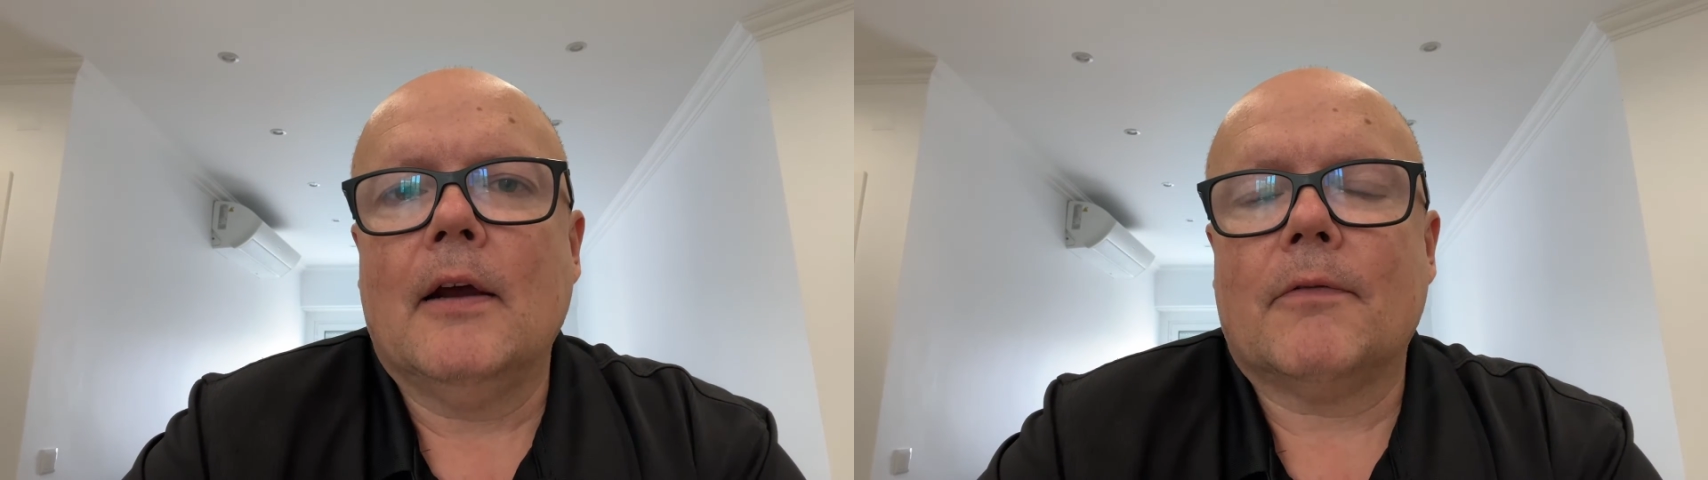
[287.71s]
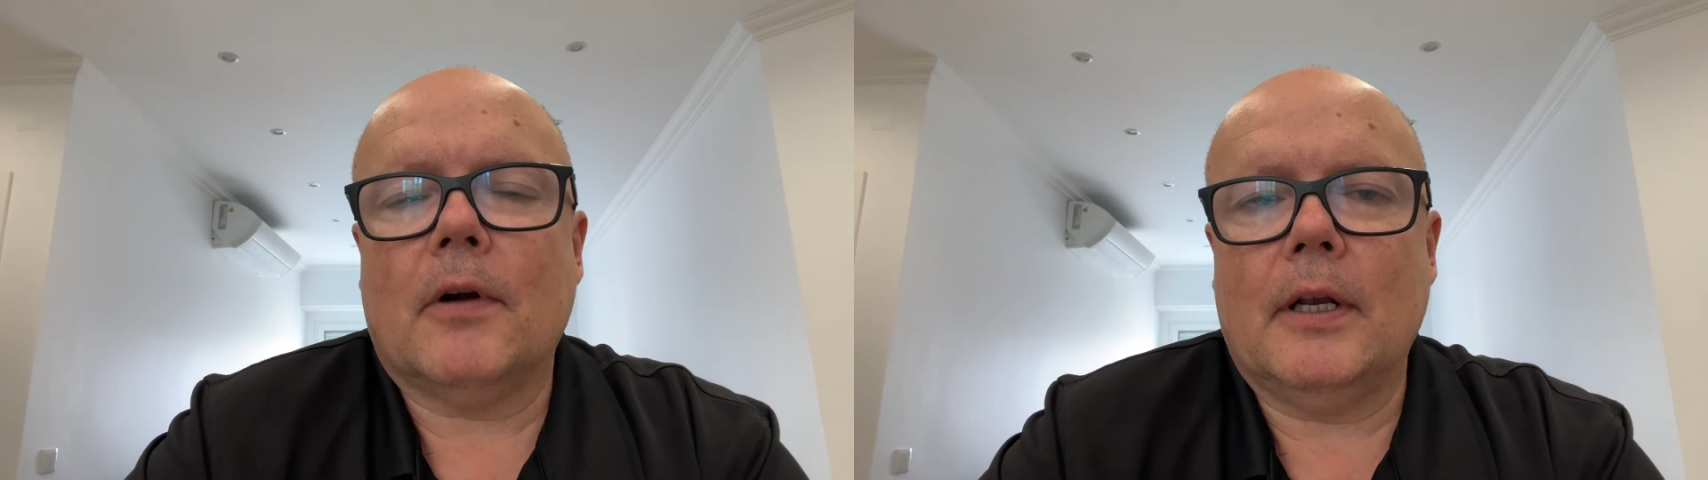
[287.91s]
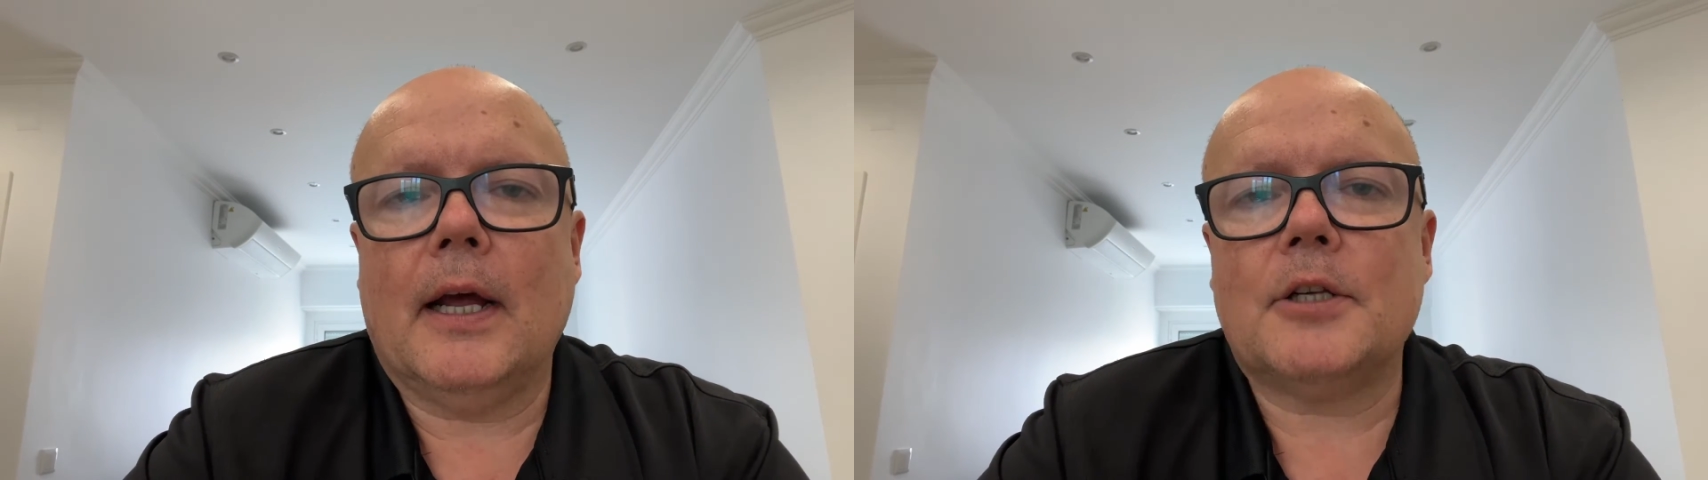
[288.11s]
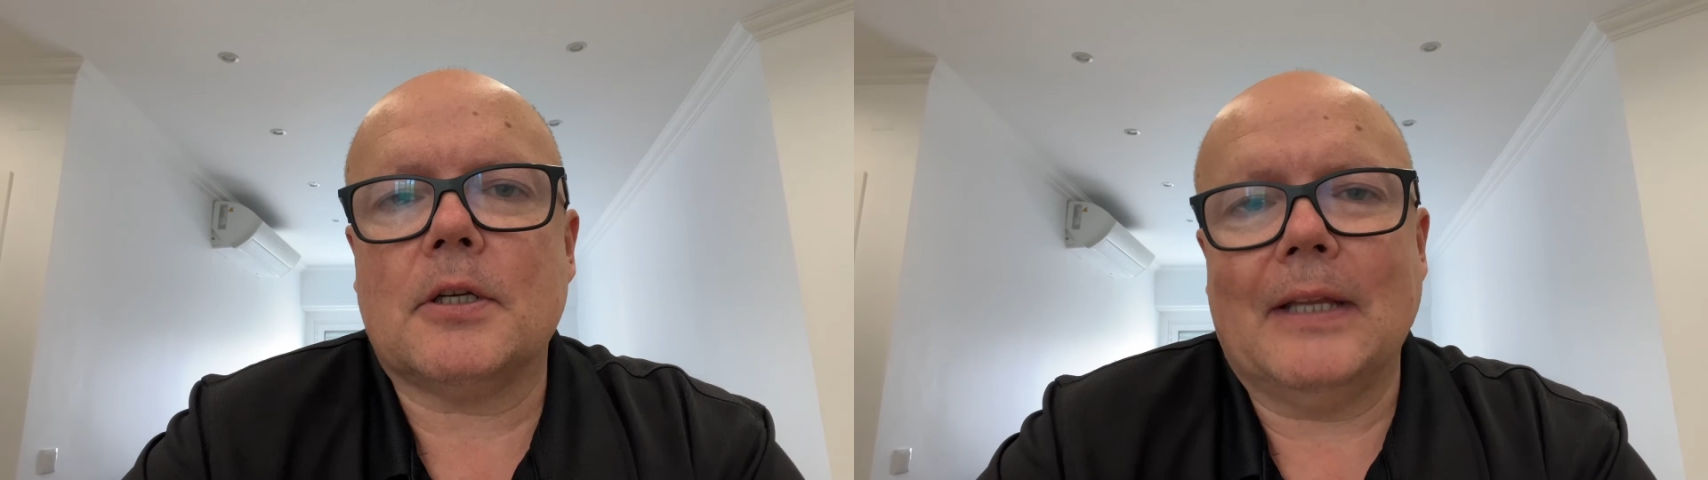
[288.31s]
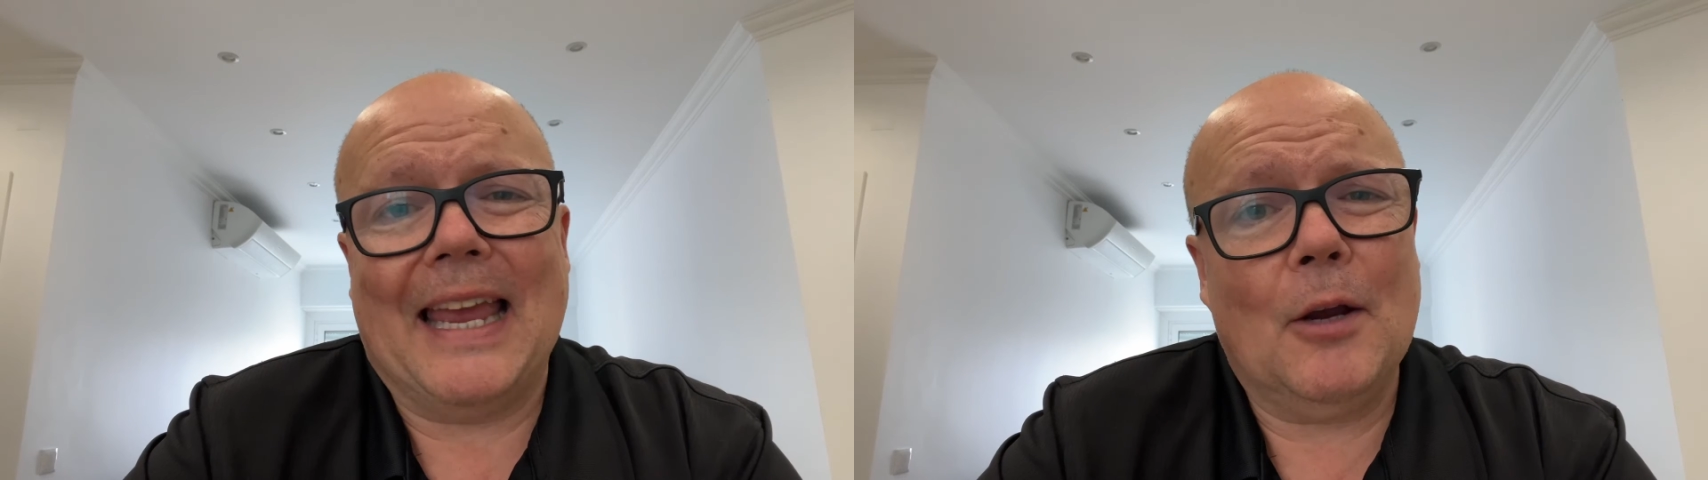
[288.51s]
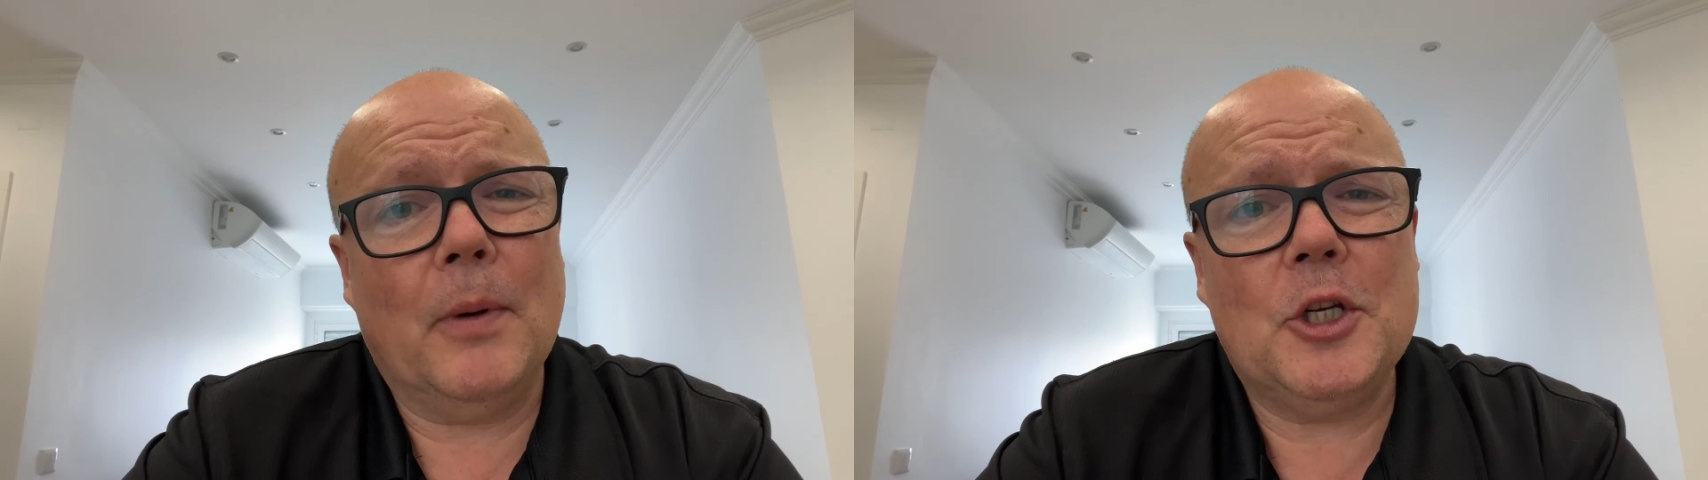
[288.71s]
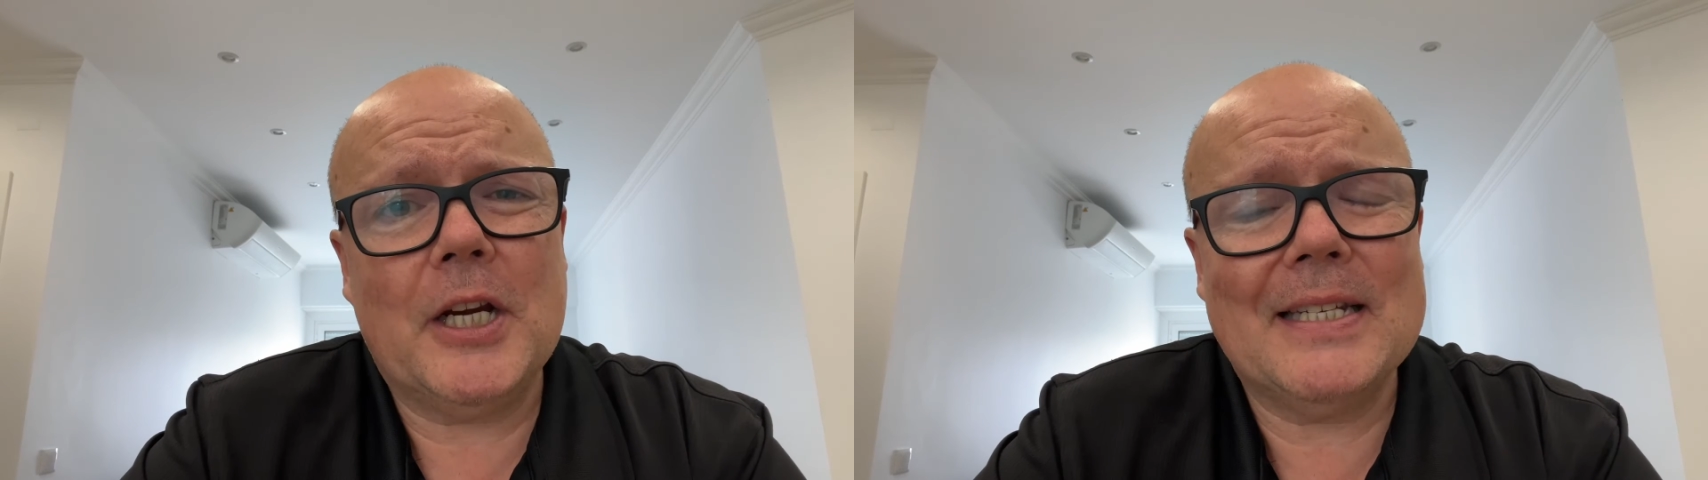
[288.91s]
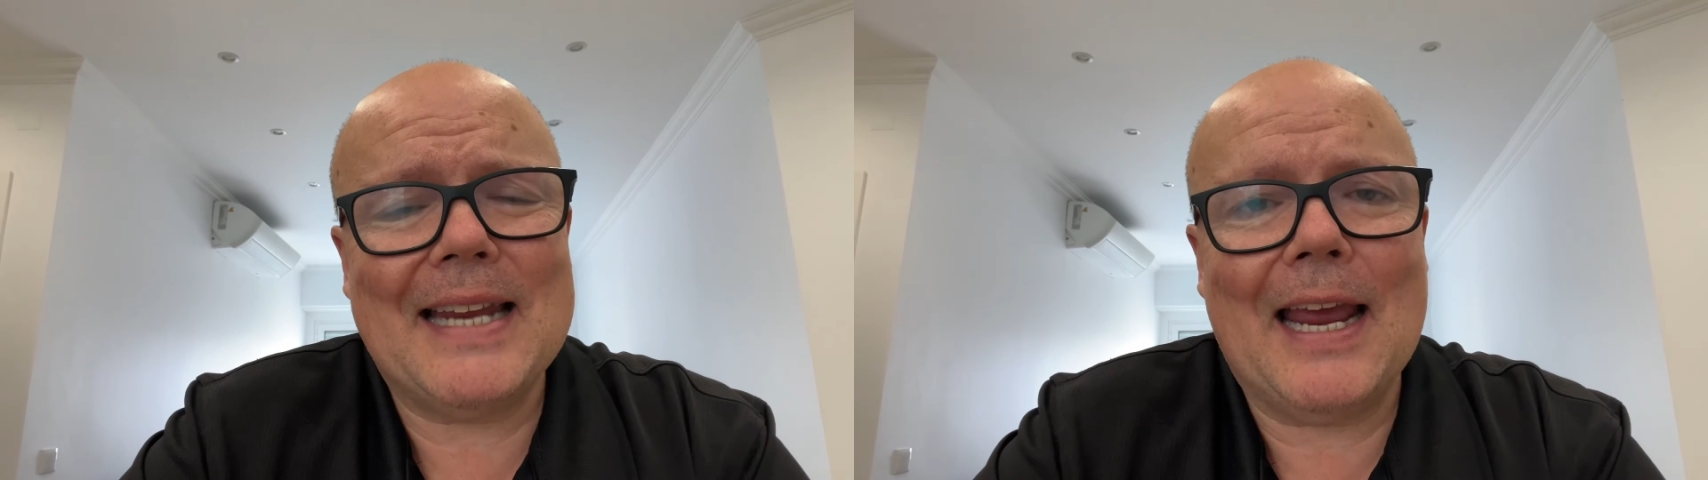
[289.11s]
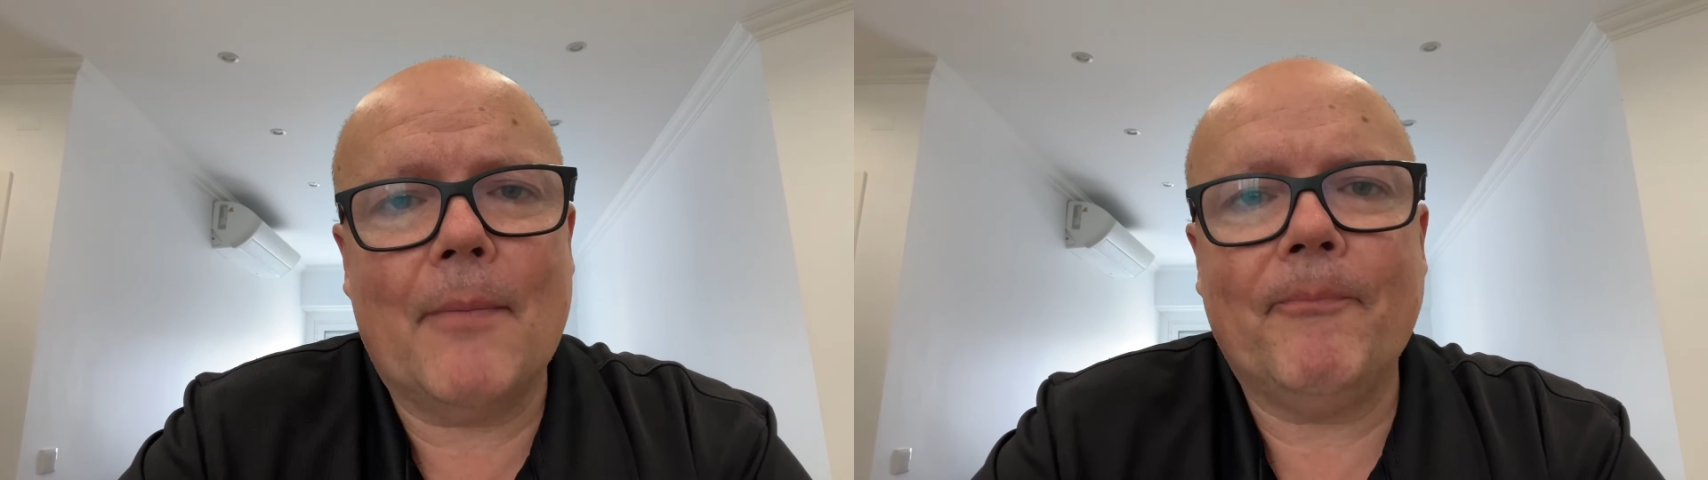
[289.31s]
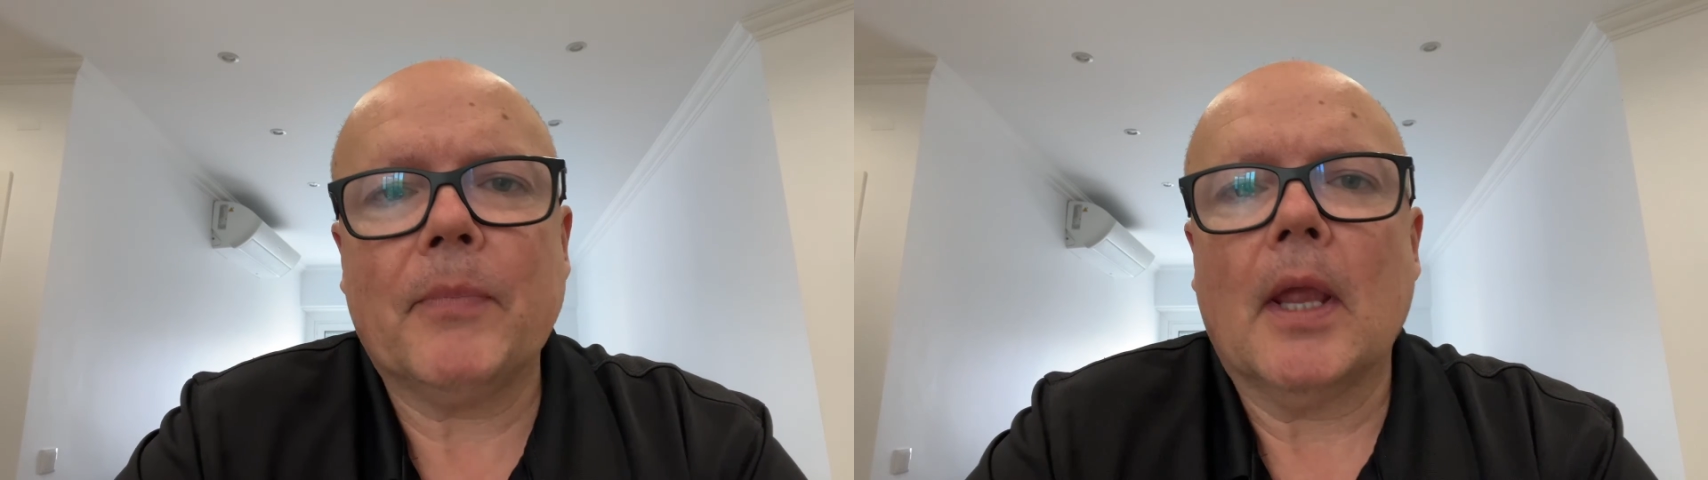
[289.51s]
for a Dutch language exam.